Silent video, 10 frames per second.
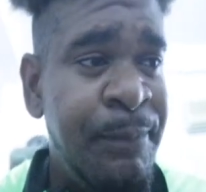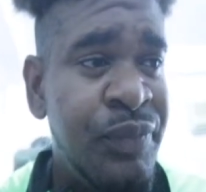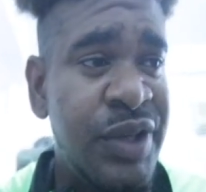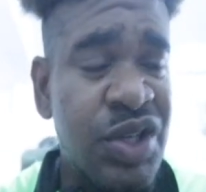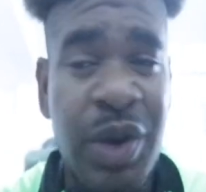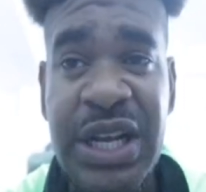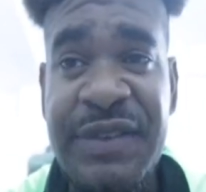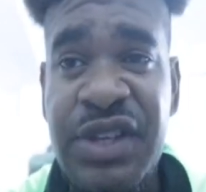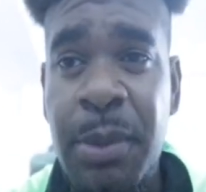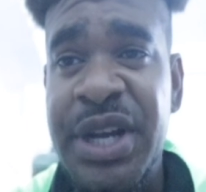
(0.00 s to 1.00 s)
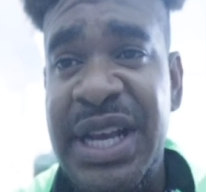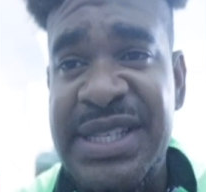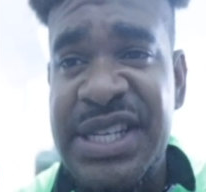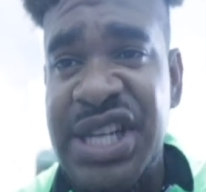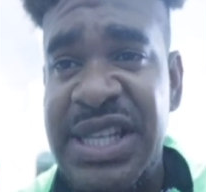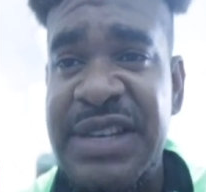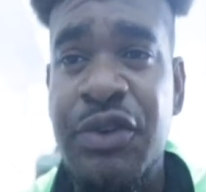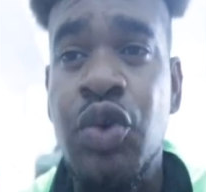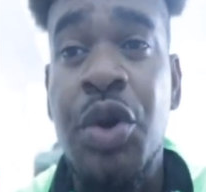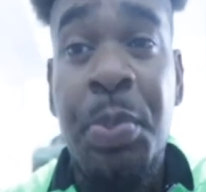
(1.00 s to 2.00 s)
doesn't want to give somebody else a chance,
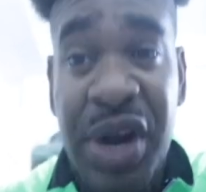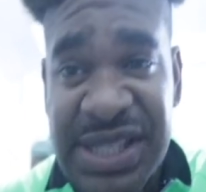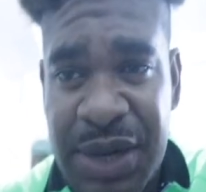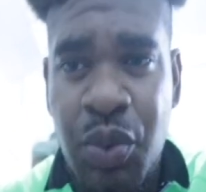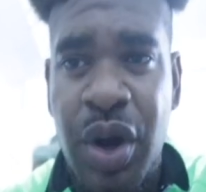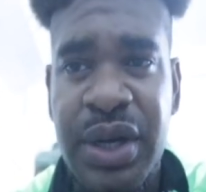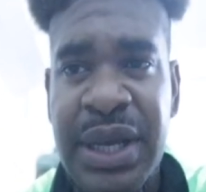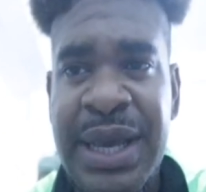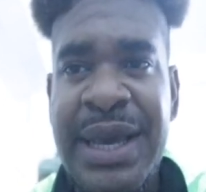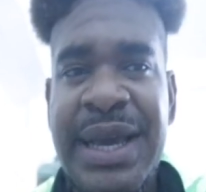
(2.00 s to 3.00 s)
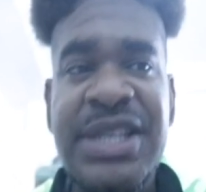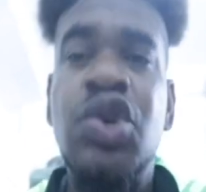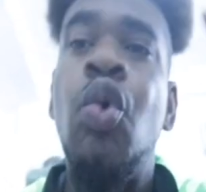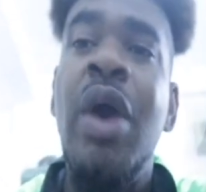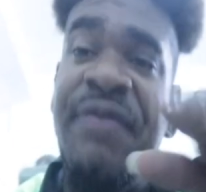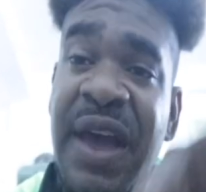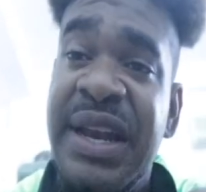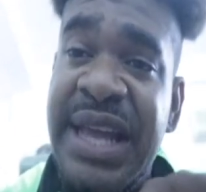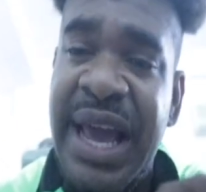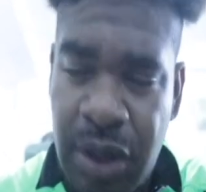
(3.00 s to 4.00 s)
even though the present one is
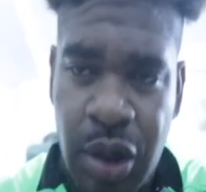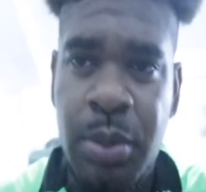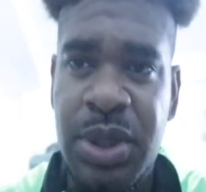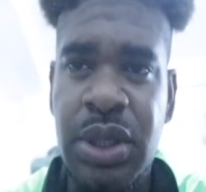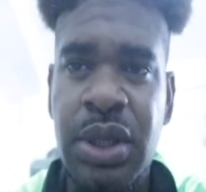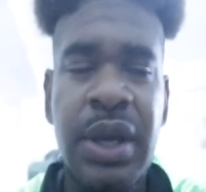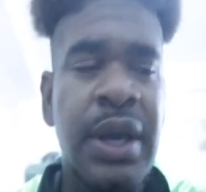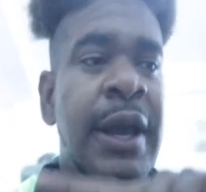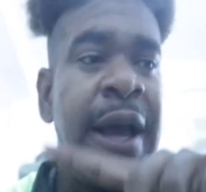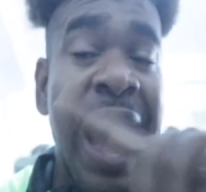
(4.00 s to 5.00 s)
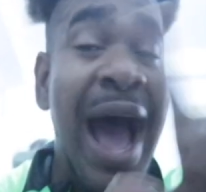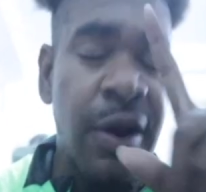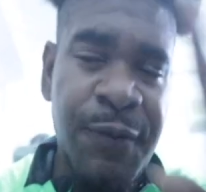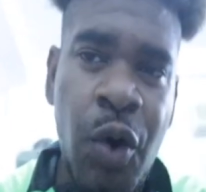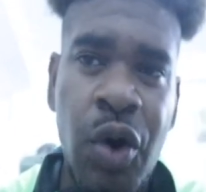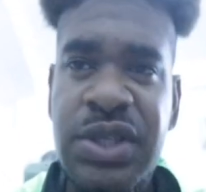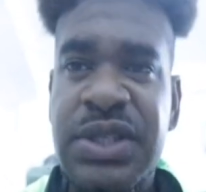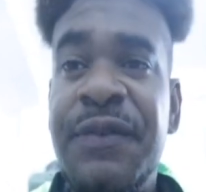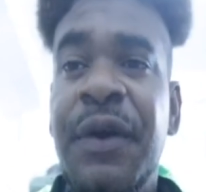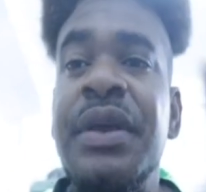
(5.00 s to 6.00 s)
quavering the economy. And of course,
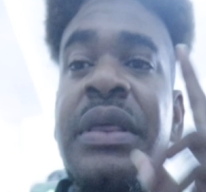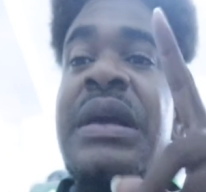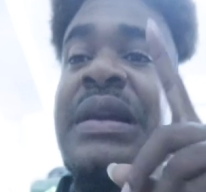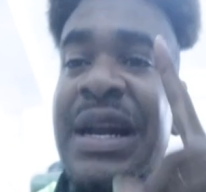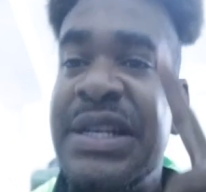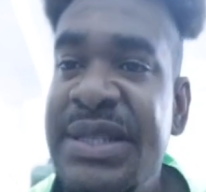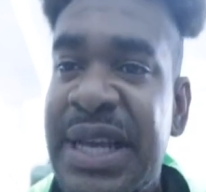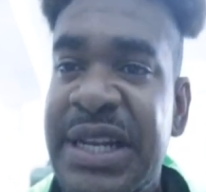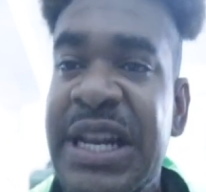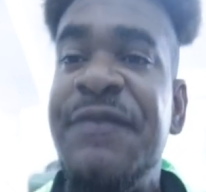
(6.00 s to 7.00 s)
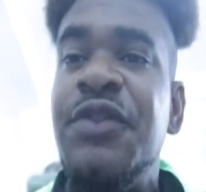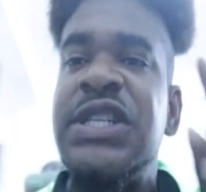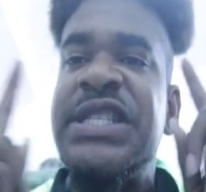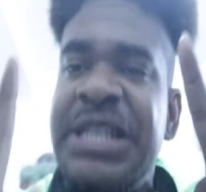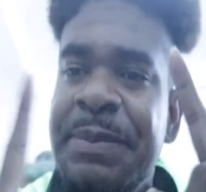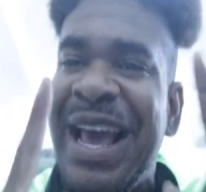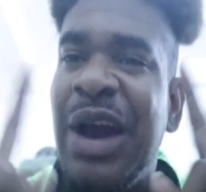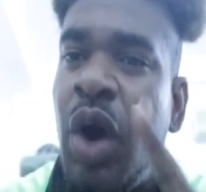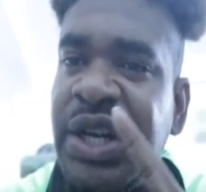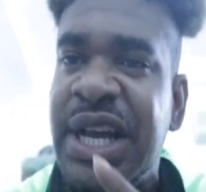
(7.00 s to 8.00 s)
the very thing that they stated, if not
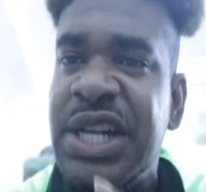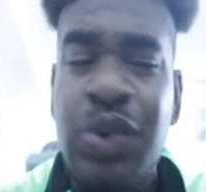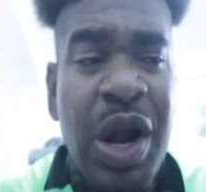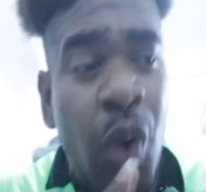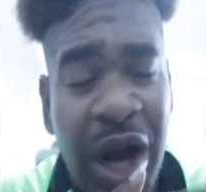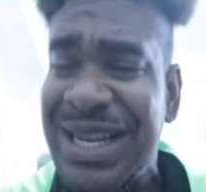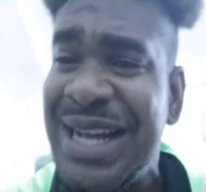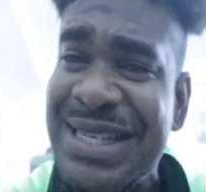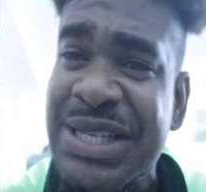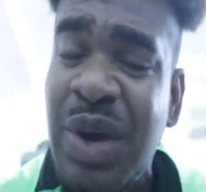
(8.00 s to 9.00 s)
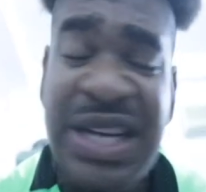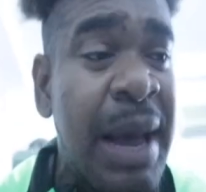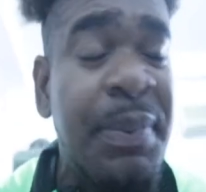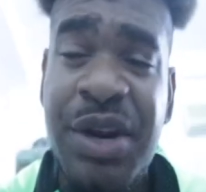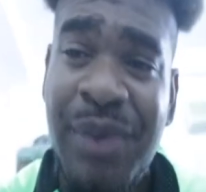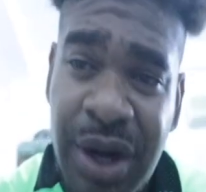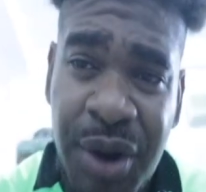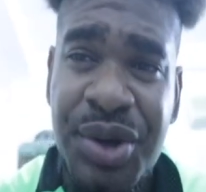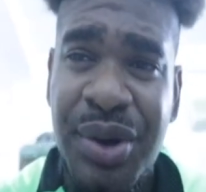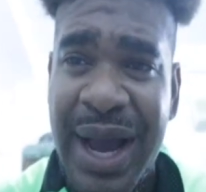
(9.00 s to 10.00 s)
CBI, what else? Well, what else is what is happening right
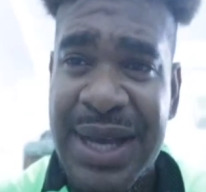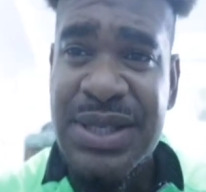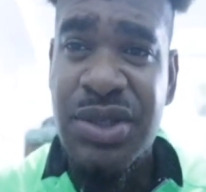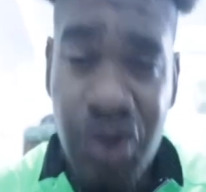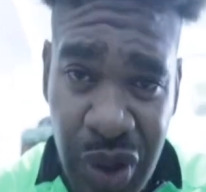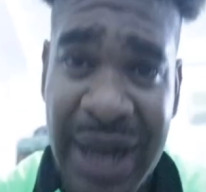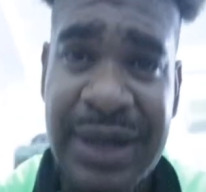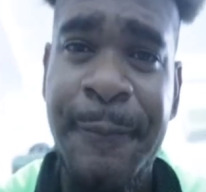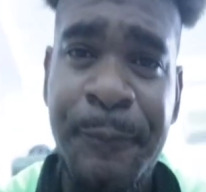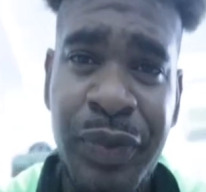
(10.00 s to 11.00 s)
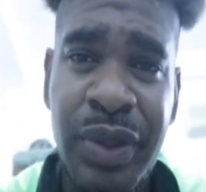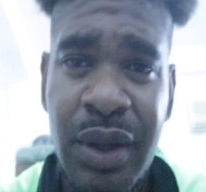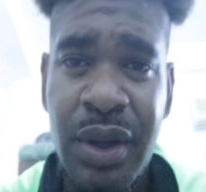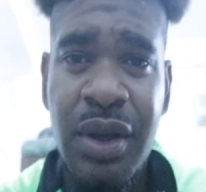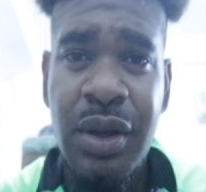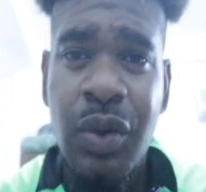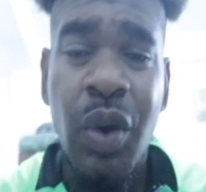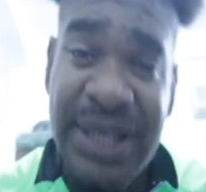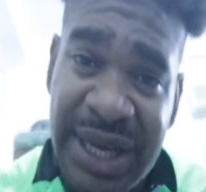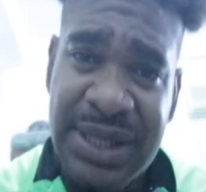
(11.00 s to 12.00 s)
now, you know, guys? You know that?
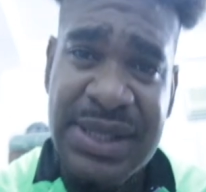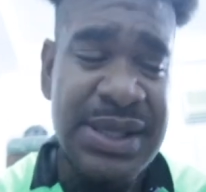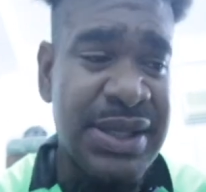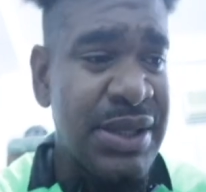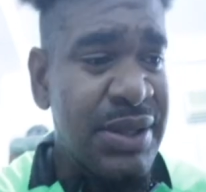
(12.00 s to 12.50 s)
What else?